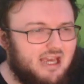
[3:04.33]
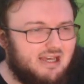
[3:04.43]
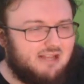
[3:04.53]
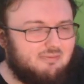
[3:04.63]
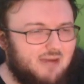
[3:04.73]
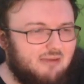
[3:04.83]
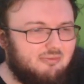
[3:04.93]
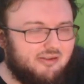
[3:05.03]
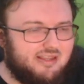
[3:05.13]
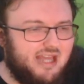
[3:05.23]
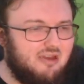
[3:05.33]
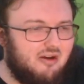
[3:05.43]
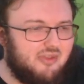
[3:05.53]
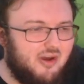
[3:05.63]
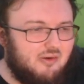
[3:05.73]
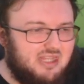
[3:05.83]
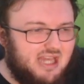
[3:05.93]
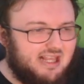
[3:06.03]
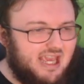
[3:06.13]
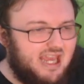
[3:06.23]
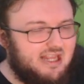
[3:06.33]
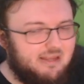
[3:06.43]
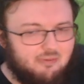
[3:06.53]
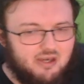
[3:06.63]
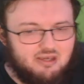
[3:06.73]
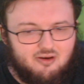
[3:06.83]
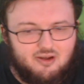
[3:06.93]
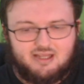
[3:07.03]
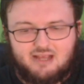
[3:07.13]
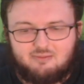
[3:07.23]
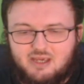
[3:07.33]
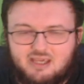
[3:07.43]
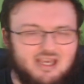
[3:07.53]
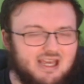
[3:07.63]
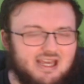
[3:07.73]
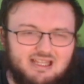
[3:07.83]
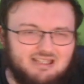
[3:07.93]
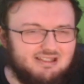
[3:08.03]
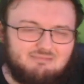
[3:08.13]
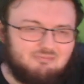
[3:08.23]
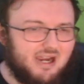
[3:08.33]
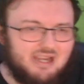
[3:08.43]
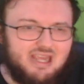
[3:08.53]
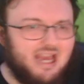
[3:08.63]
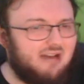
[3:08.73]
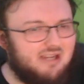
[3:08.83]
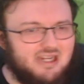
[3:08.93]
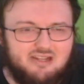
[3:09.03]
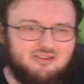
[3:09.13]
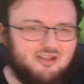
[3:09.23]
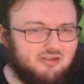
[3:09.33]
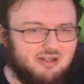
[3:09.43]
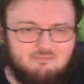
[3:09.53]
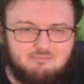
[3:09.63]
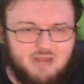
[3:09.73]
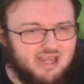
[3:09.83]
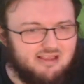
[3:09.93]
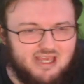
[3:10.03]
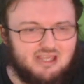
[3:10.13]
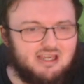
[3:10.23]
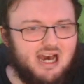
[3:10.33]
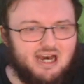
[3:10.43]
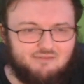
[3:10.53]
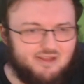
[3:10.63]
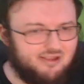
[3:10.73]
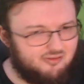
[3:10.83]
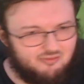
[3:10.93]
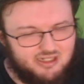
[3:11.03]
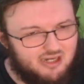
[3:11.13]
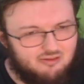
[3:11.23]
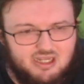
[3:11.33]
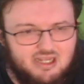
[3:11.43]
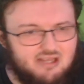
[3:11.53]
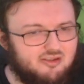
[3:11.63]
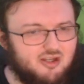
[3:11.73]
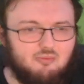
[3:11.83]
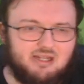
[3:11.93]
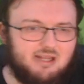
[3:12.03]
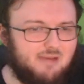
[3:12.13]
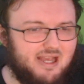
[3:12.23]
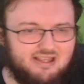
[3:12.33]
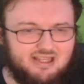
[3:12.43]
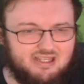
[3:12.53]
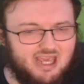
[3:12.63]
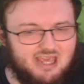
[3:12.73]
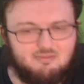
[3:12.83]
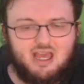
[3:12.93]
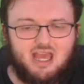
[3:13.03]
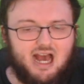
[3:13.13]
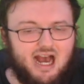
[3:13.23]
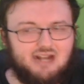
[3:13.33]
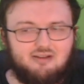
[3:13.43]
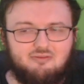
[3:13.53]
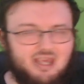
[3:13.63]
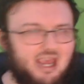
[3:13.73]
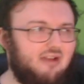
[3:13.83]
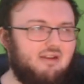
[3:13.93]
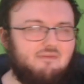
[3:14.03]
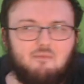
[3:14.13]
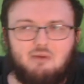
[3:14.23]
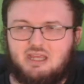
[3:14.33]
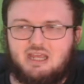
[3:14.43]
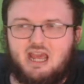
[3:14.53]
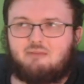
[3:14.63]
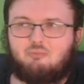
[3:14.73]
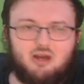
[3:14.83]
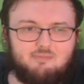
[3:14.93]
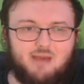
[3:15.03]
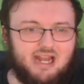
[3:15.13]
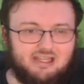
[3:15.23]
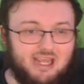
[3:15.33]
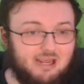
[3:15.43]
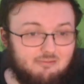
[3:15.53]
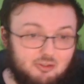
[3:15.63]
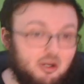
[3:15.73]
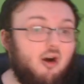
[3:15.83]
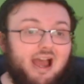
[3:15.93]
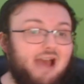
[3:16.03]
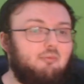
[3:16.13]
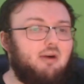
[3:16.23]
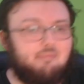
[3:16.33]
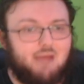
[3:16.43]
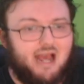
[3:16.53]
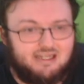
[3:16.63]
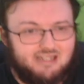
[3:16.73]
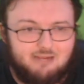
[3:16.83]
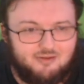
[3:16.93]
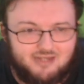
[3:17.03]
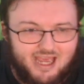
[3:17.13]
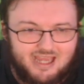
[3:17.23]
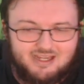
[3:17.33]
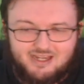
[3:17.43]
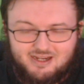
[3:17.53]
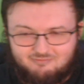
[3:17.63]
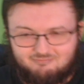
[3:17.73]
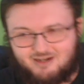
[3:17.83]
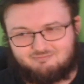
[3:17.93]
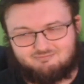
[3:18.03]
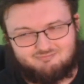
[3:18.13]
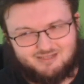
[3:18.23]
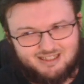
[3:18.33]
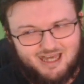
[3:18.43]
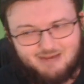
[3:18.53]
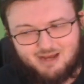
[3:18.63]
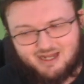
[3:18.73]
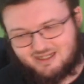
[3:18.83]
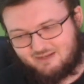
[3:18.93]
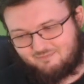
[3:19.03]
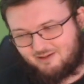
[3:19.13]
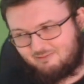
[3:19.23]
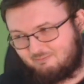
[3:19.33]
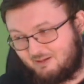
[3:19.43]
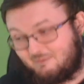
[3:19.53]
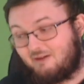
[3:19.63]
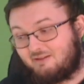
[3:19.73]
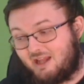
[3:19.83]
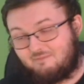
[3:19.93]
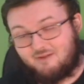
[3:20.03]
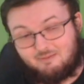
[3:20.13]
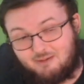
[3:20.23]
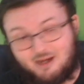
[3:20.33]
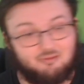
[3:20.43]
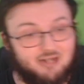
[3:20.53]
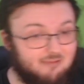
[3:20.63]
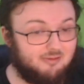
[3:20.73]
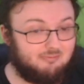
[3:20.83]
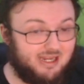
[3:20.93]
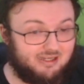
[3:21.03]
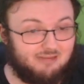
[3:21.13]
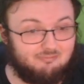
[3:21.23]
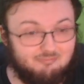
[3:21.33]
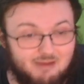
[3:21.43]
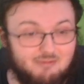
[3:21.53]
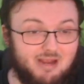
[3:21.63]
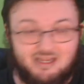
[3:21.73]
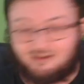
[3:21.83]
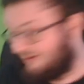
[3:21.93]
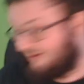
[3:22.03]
That's why I will say, although, yes, I hated the play calling last week, Brian Callahan is still an amazing offensive coordinator. He is still one of the best in the game. I don't care if he had one bad game. We all have one bad game, okay? Well, I'm not in the NFL. But if I was in the NFL, I probably would have one bad game. Maybe many.